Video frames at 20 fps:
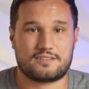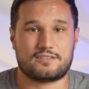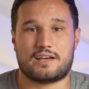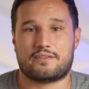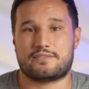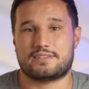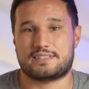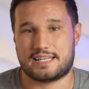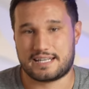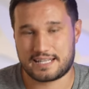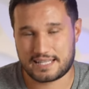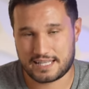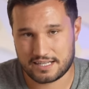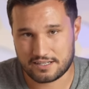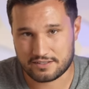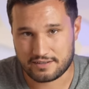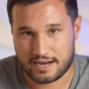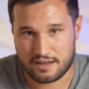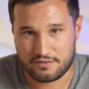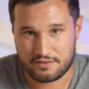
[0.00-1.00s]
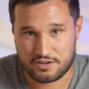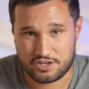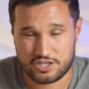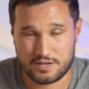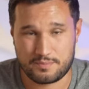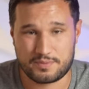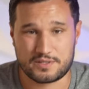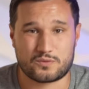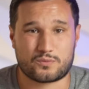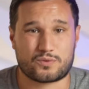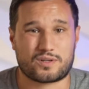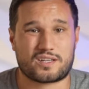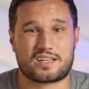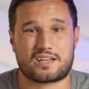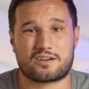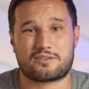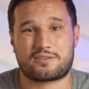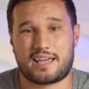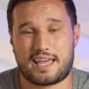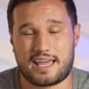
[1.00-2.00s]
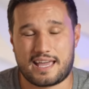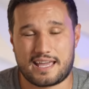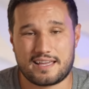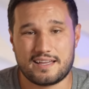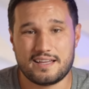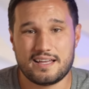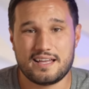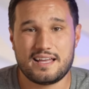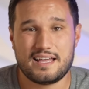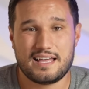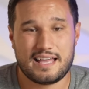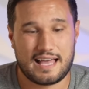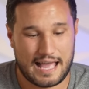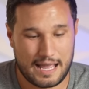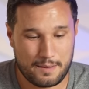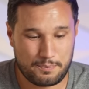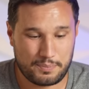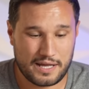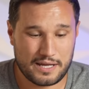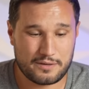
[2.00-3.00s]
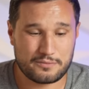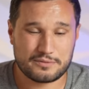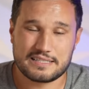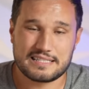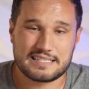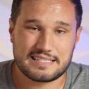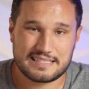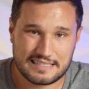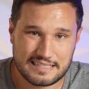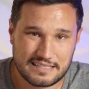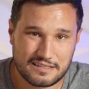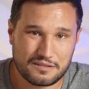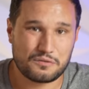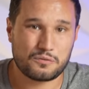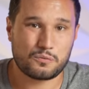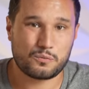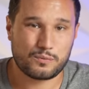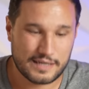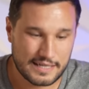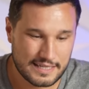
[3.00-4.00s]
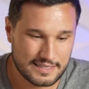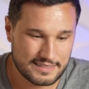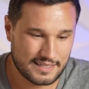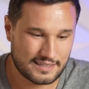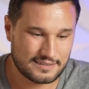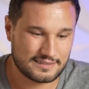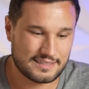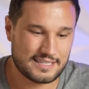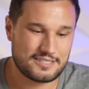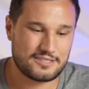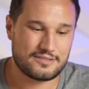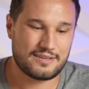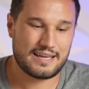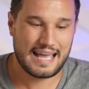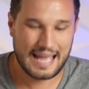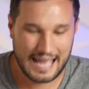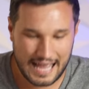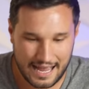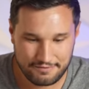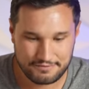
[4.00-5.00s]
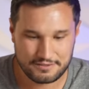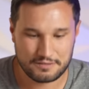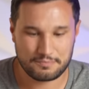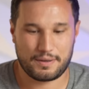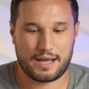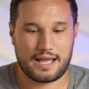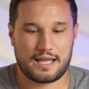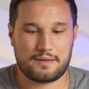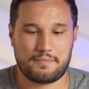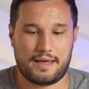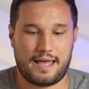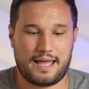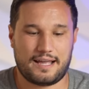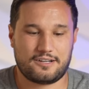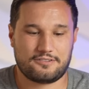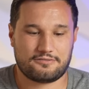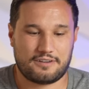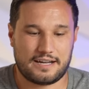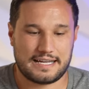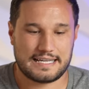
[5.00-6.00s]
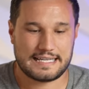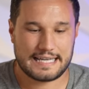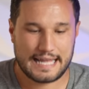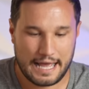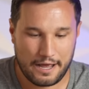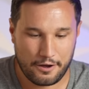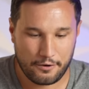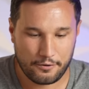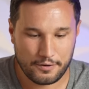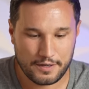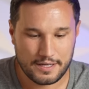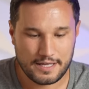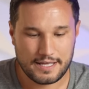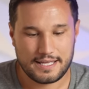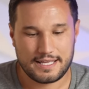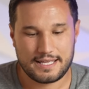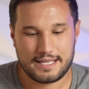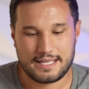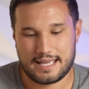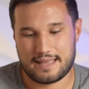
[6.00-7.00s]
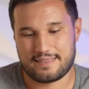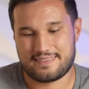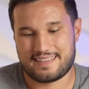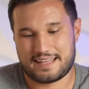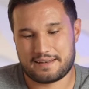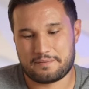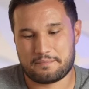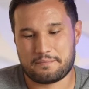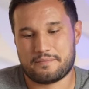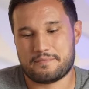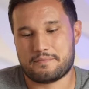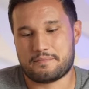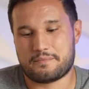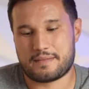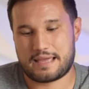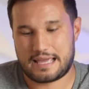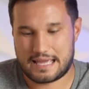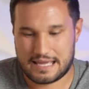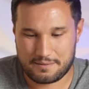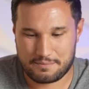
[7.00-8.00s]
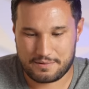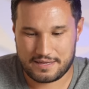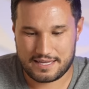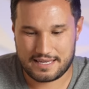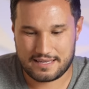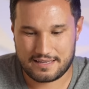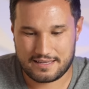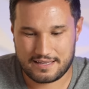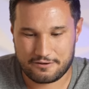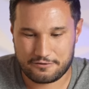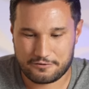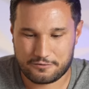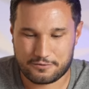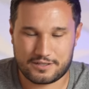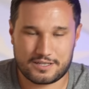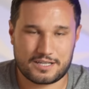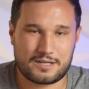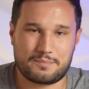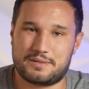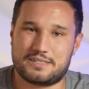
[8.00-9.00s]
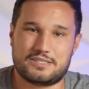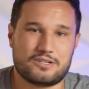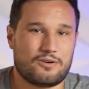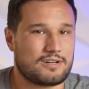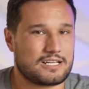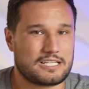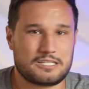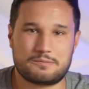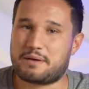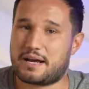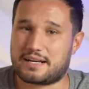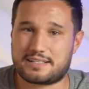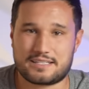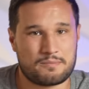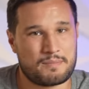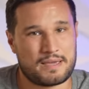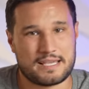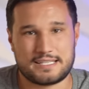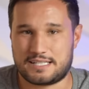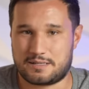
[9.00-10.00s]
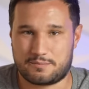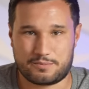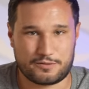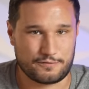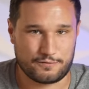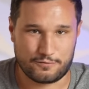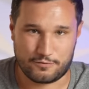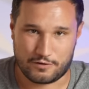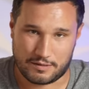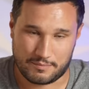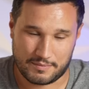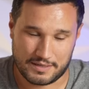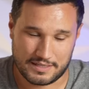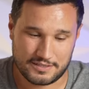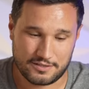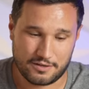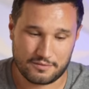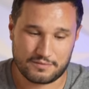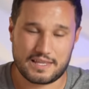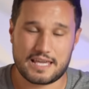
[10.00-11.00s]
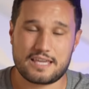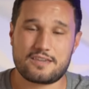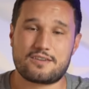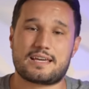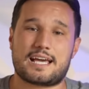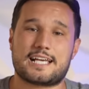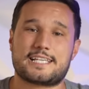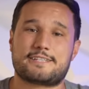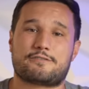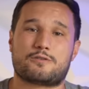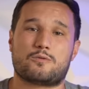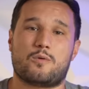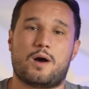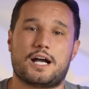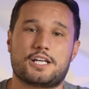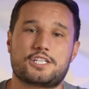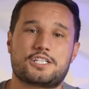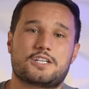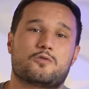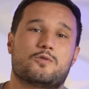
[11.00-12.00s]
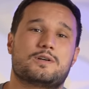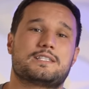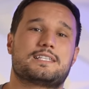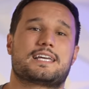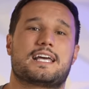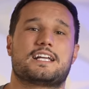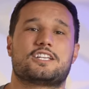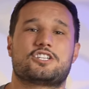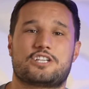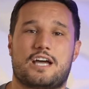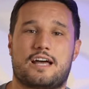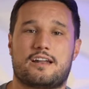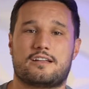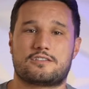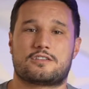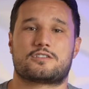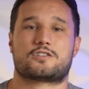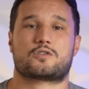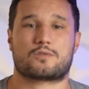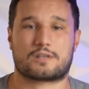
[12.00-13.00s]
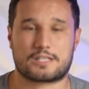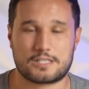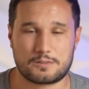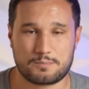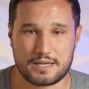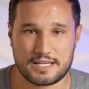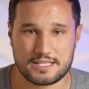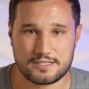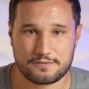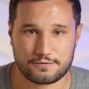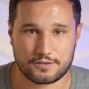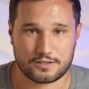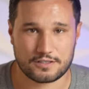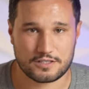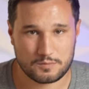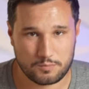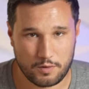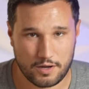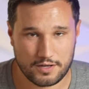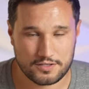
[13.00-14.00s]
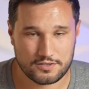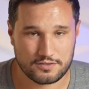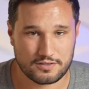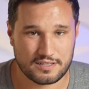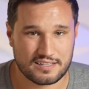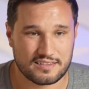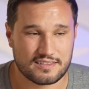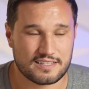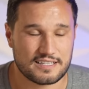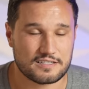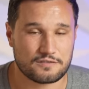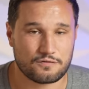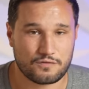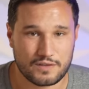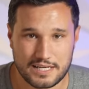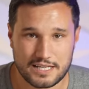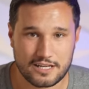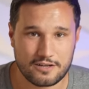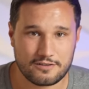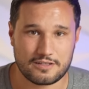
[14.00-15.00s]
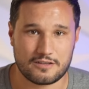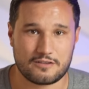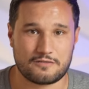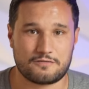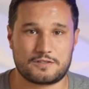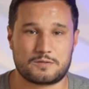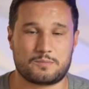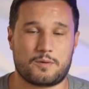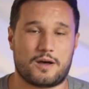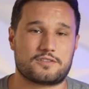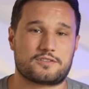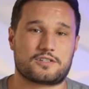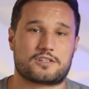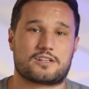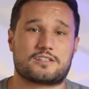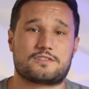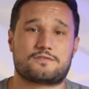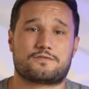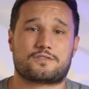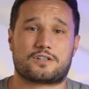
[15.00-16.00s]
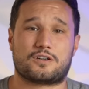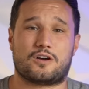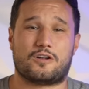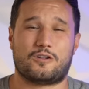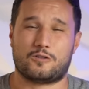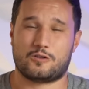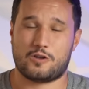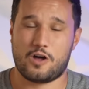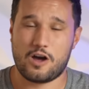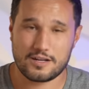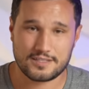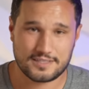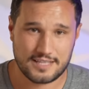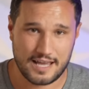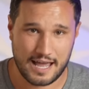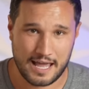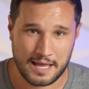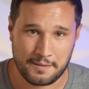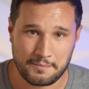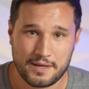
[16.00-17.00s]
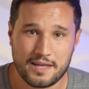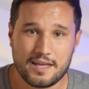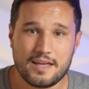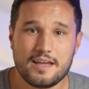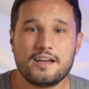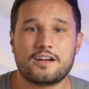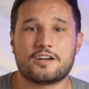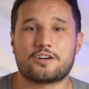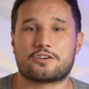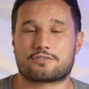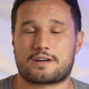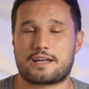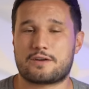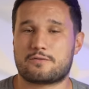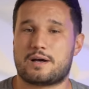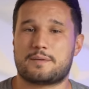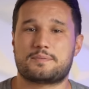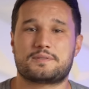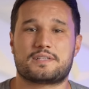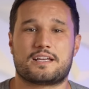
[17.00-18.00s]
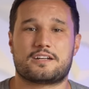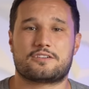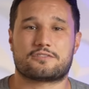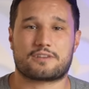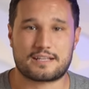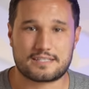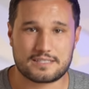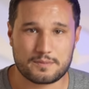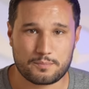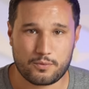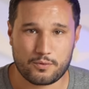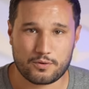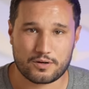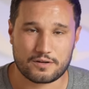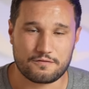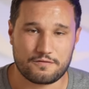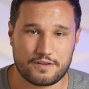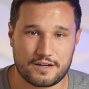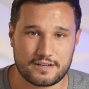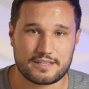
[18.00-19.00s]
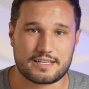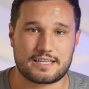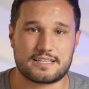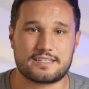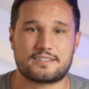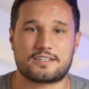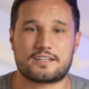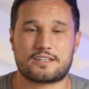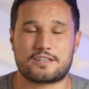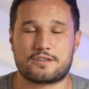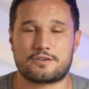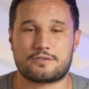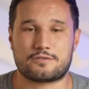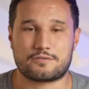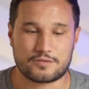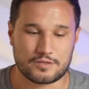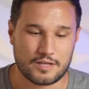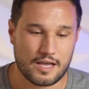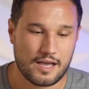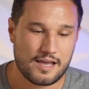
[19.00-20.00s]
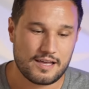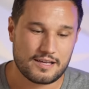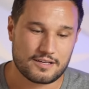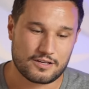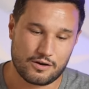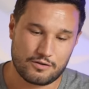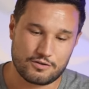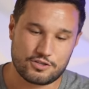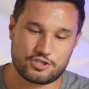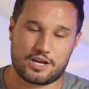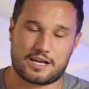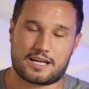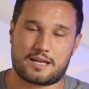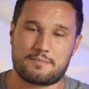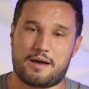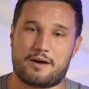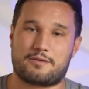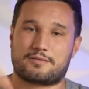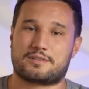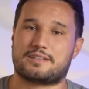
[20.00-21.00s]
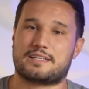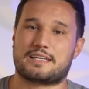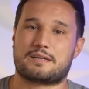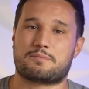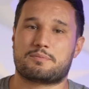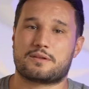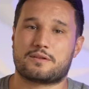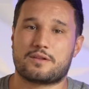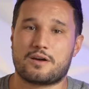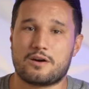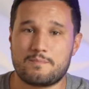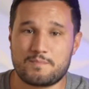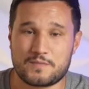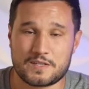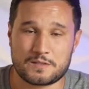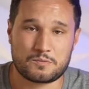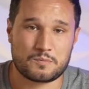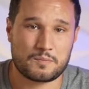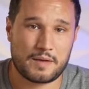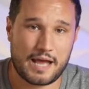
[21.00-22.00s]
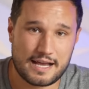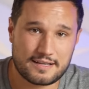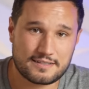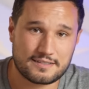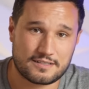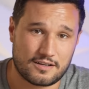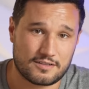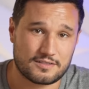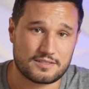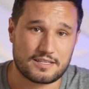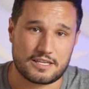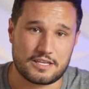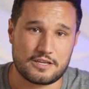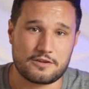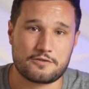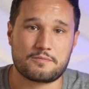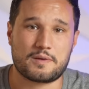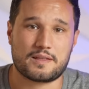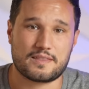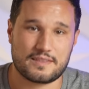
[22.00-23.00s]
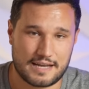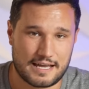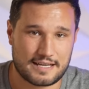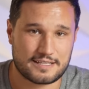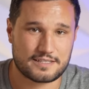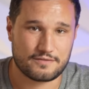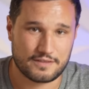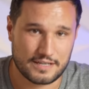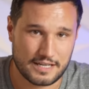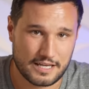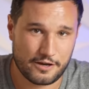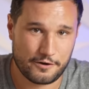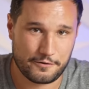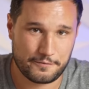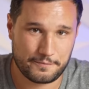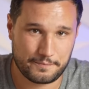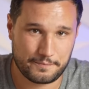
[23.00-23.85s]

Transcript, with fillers: you have a dedicated graphics chip, it's working okay. I probably would still wait unless you have to buy a Mac right now, and then maybe it would work, but don't expect amazing performance. So thank you guys for watching. Once again, shout out to Squarespace for sponsoring this video. They've sponsored us for a long time. Great website, great support, very easy to use. Go and check them out with the link below. This is Max, and I'll see you in the next video.